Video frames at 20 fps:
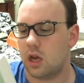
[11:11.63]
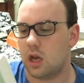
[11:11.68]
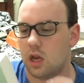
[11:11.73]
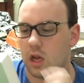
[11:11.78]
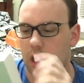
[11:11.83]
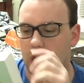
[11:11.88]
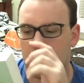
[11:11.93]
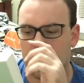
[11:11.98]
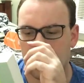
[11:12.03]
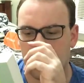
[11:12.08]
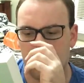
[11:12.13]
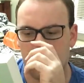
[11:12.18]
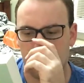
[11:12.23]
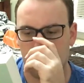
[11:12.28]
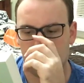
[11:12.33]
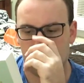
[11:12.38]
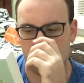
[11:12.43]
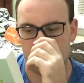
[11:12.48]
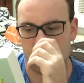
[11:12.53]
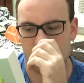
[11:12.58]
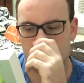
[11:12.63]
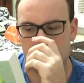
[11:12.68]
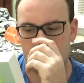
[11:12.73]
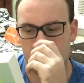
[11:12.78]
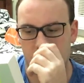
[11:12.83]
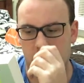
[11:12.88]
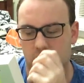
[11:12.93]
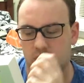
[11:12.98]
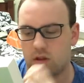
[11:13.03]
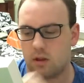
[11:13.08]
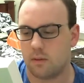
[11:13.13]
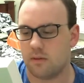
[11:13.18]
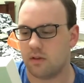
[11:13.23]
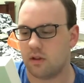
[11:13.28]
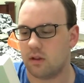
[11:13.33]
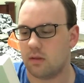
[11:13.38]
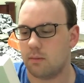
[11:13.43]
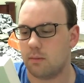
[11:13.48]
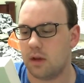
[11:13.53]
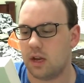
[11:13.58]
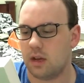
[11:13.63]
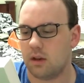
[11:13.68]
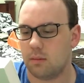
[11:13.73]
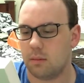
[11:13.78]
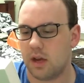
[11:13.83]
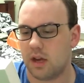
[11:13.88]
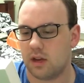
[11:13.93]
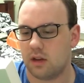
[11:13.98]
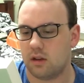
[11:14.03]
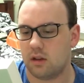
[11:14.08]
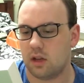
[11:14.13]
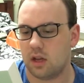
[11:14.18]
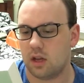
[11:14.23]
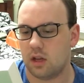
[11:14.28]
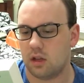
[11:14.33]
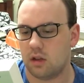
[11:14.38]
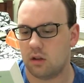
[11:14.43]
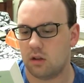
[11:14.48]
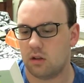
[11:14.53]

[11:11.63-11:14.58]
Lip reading: He kills one and smuggles some of its meat back to that.